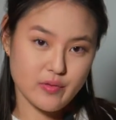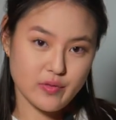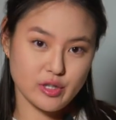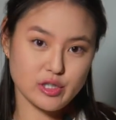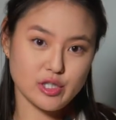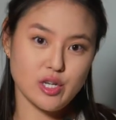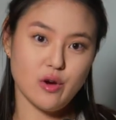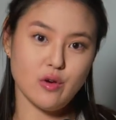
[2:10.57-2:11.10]

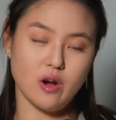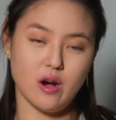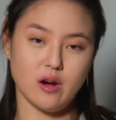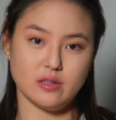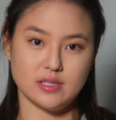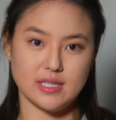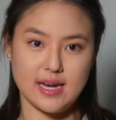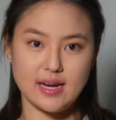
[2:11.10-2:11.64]
there's no
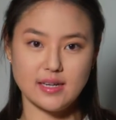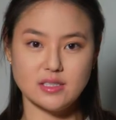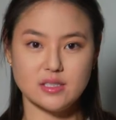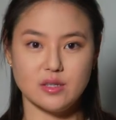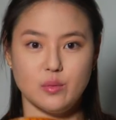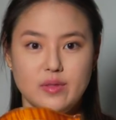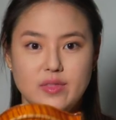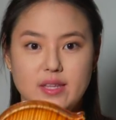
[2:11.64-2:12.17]

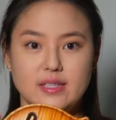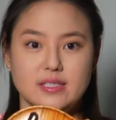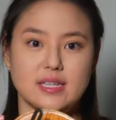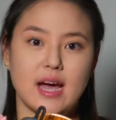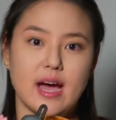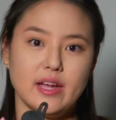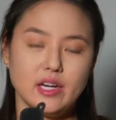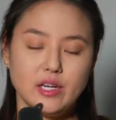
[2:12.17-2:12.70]
contact with the
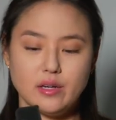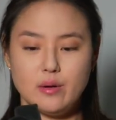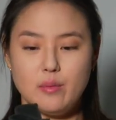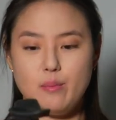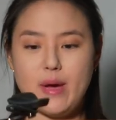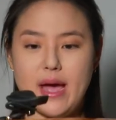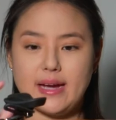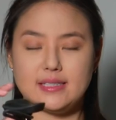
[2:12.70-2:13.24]
entire
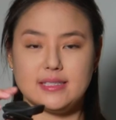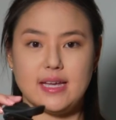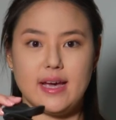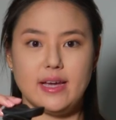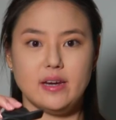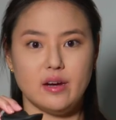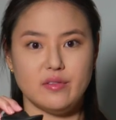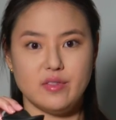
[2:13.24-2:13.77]

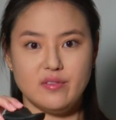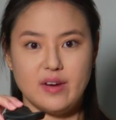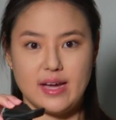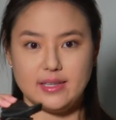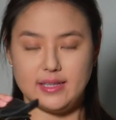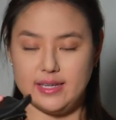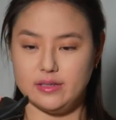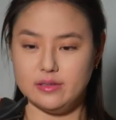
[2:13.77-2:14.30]
backside of the
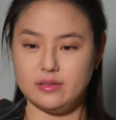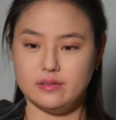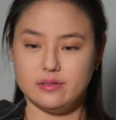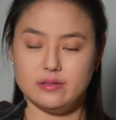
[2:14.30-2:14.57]
violin.